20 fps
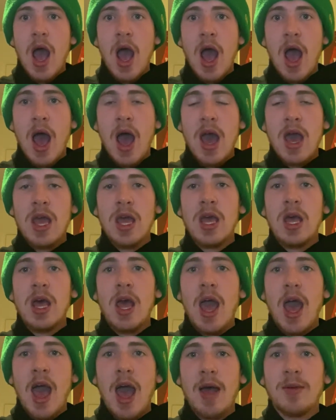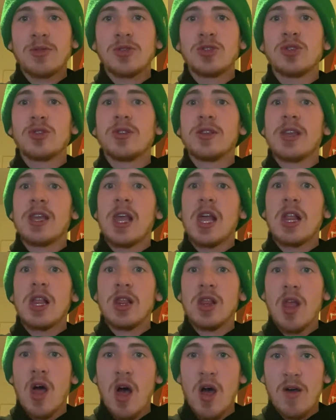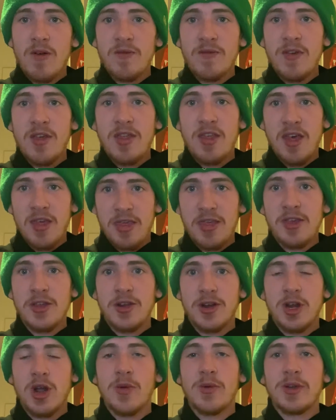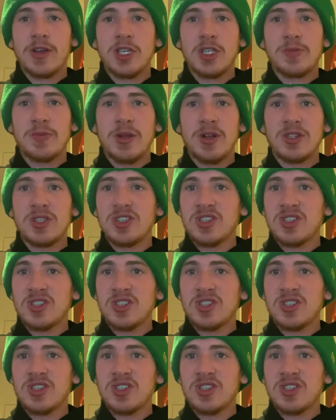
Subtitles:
I absolutely love the theater going experience.